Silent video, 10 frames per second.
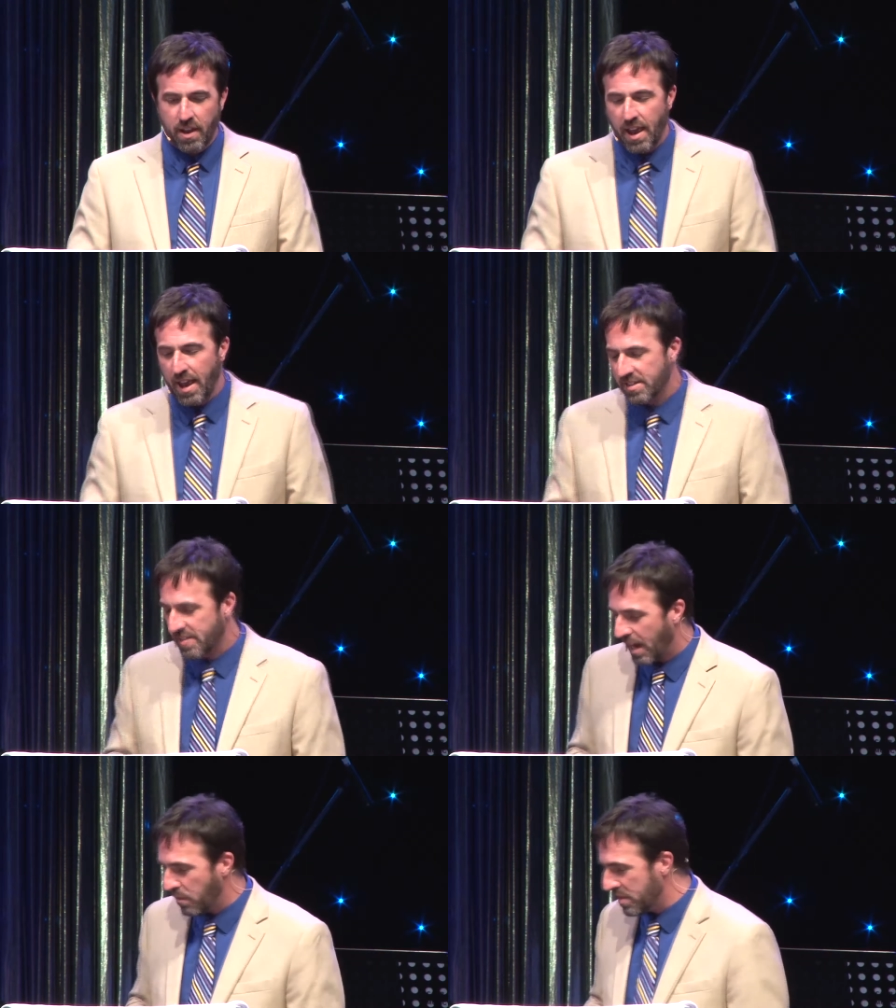As
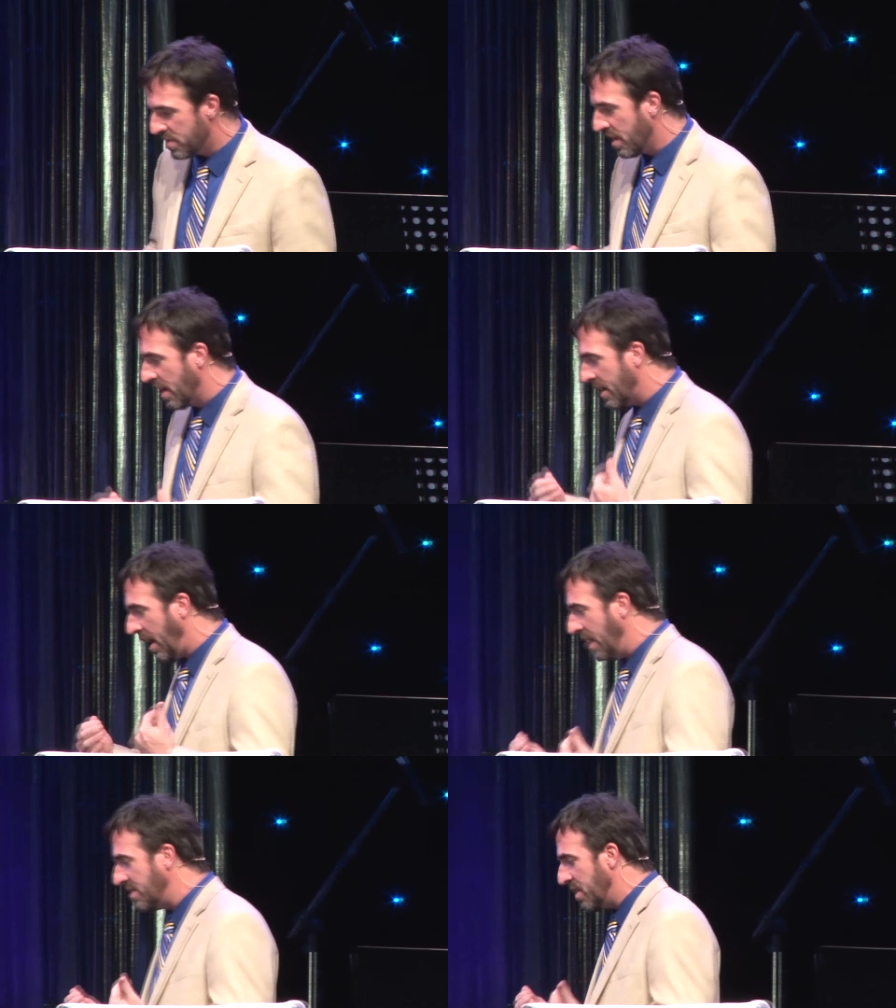I was
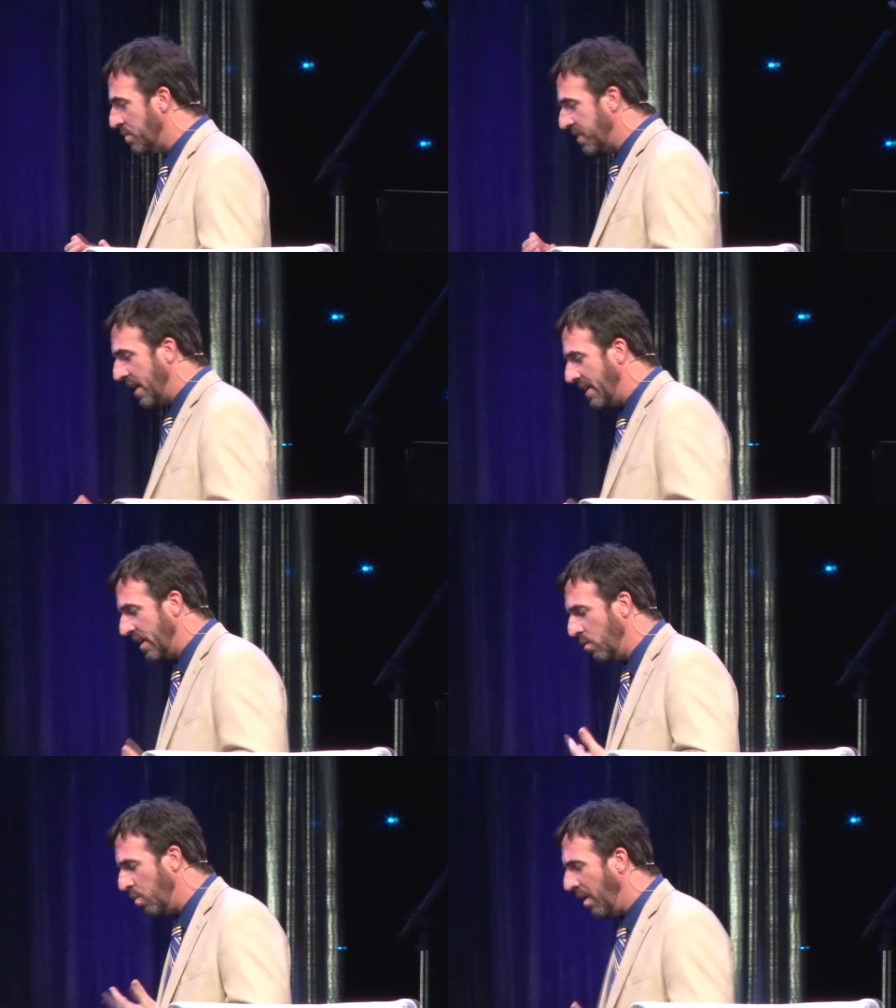
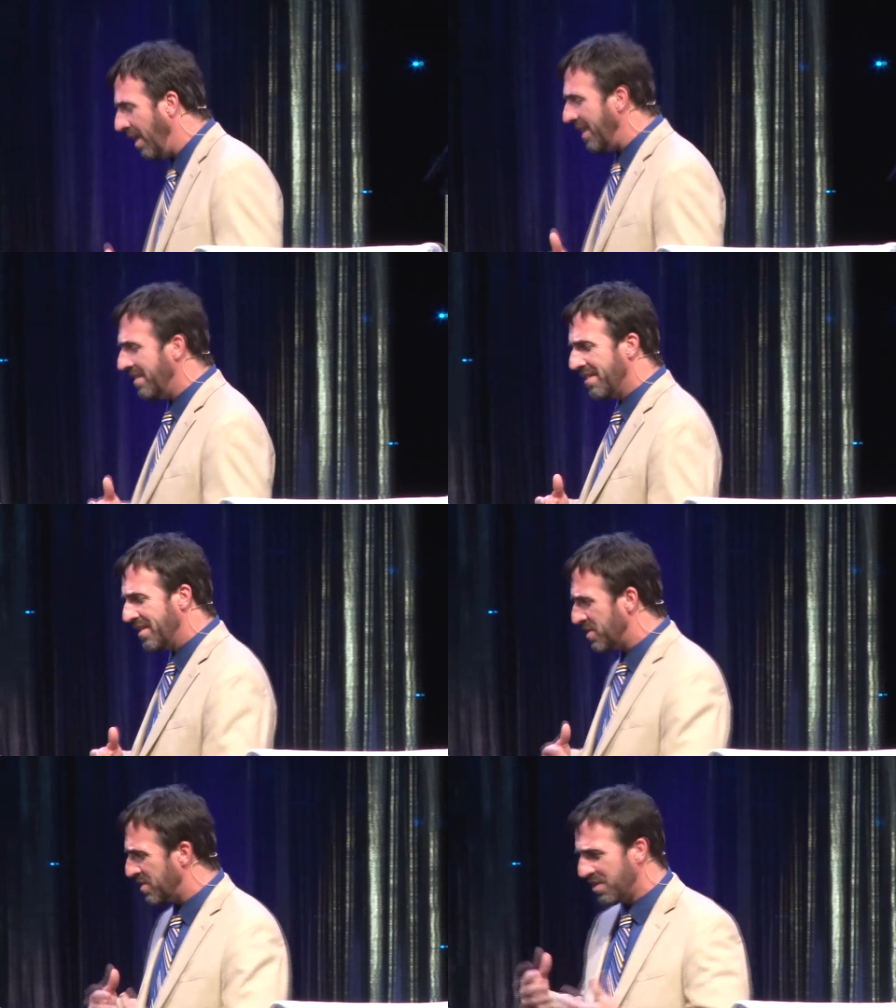contemplating why
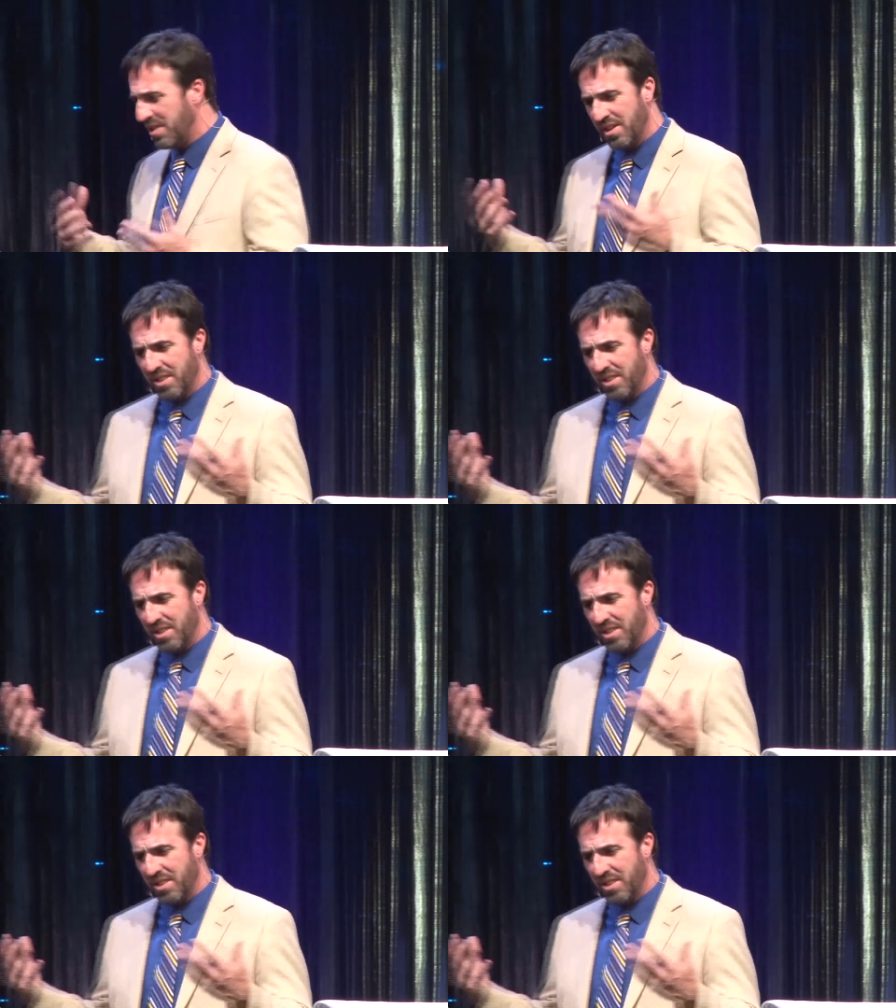this